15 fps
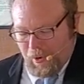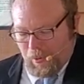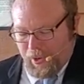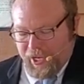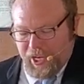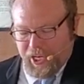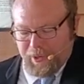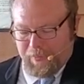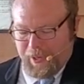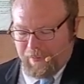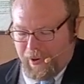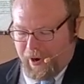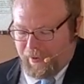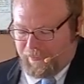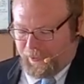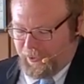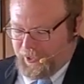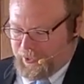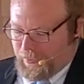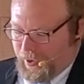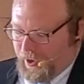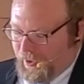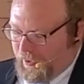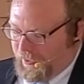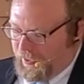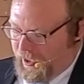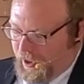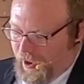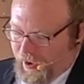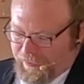We need to be mindful as well
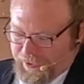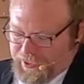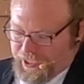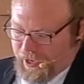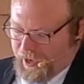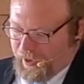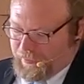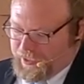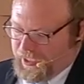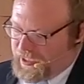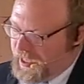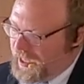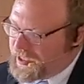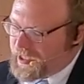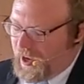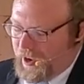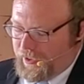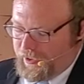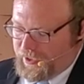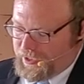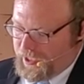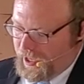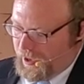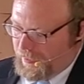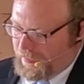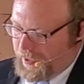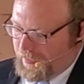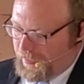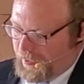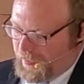that oftentimes it takes others to help
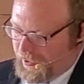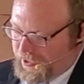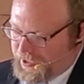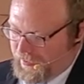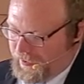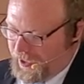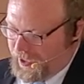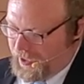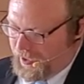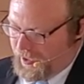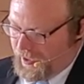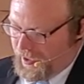people persevere.